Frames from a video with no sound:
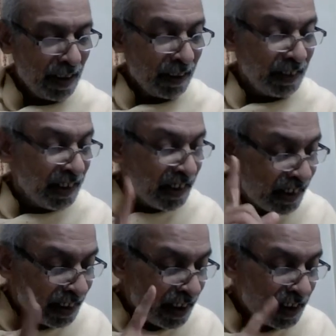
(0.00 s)
This
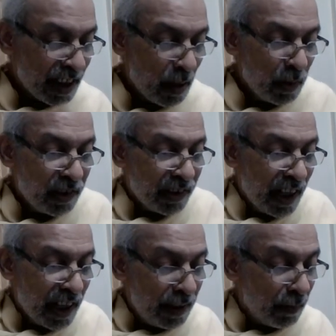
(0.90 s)
search
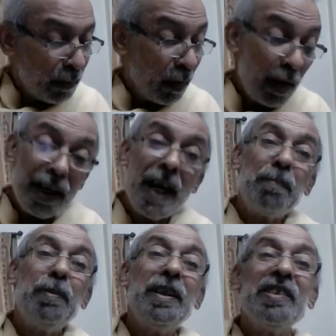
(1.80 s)
outside for
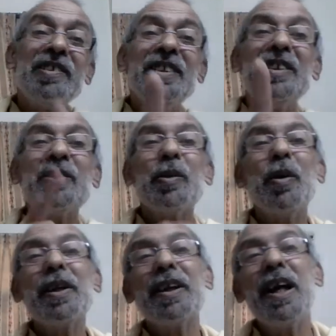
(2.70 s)
happiness is
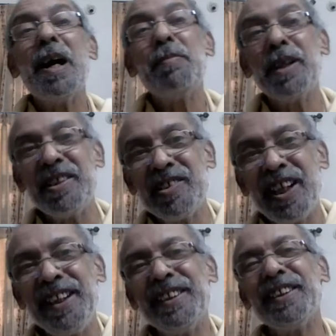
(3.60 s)
called kama,
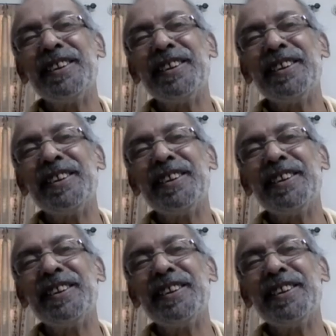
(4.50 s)
desire.